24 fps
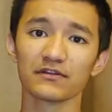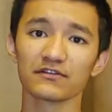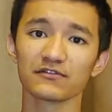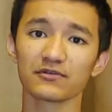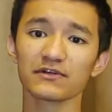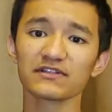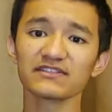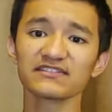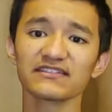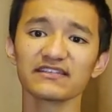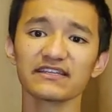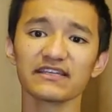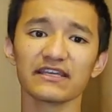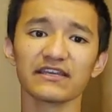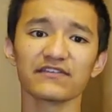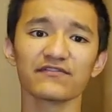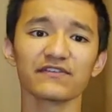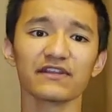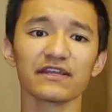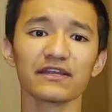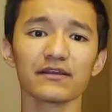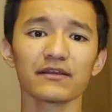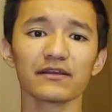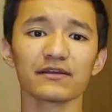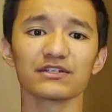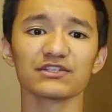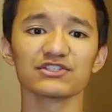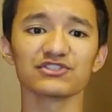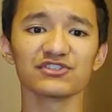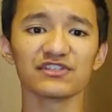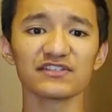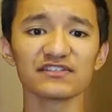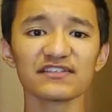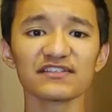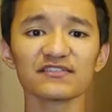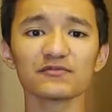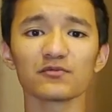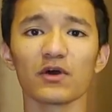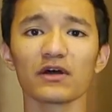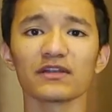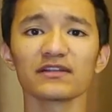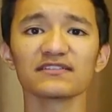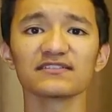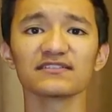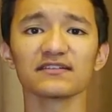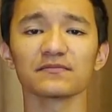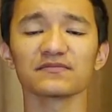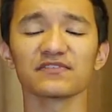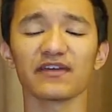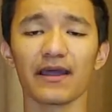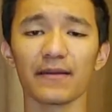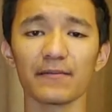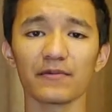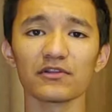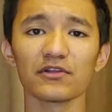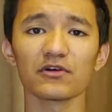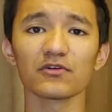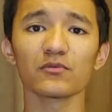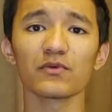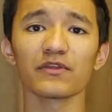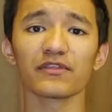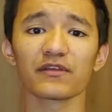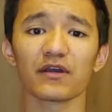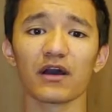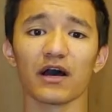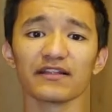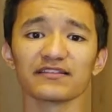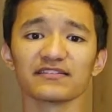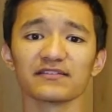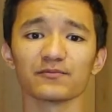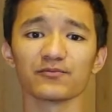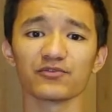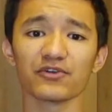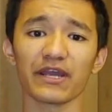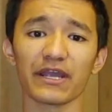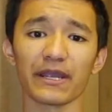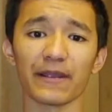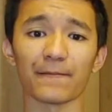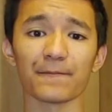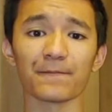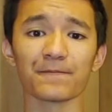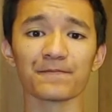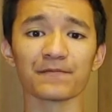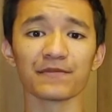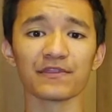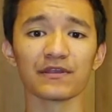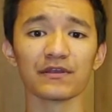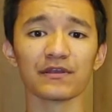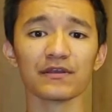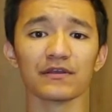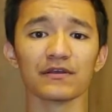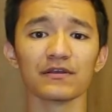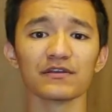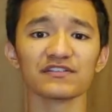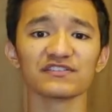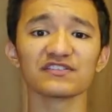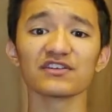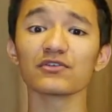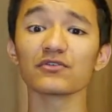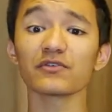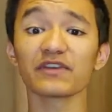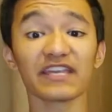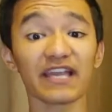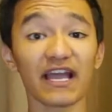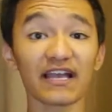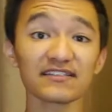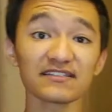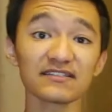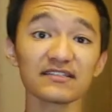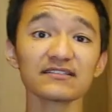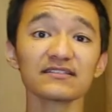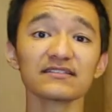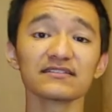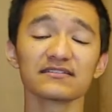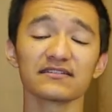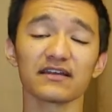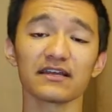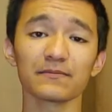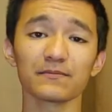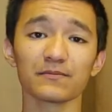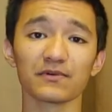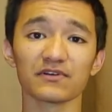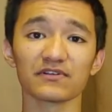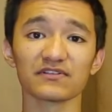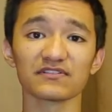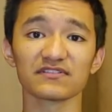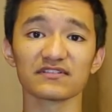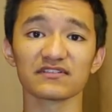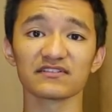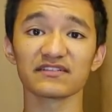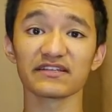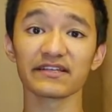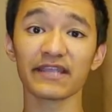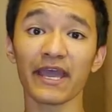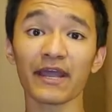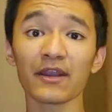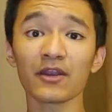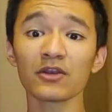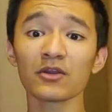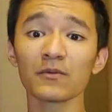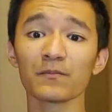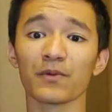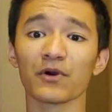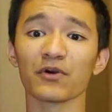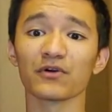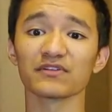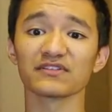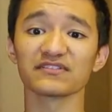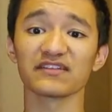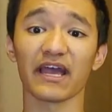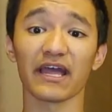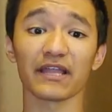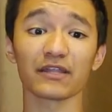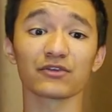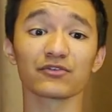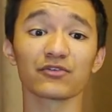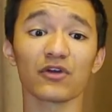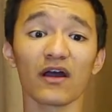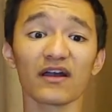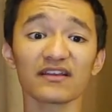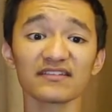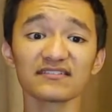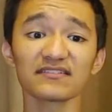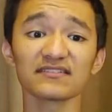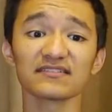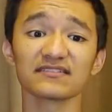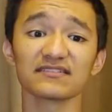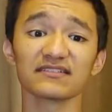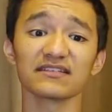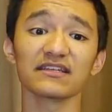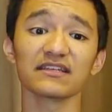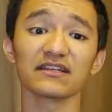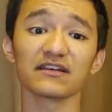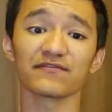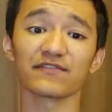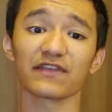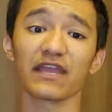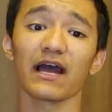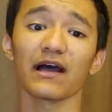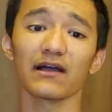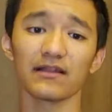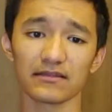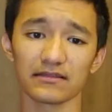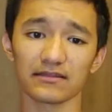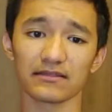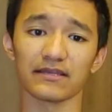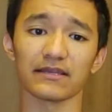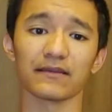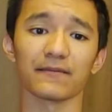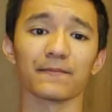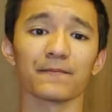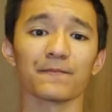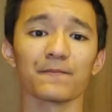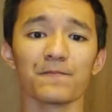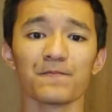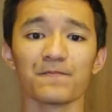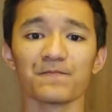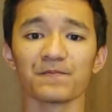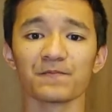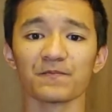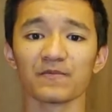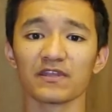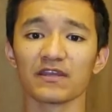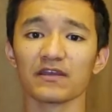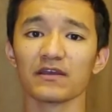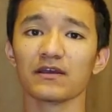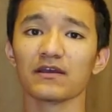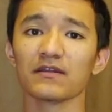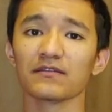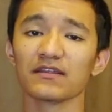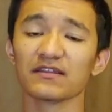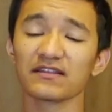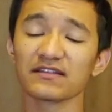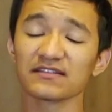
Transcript: Towards the evening, Jesus wanted some time alone with God to pray, so he asked his disciples to get on a boat and cross the Sea of Galilee. The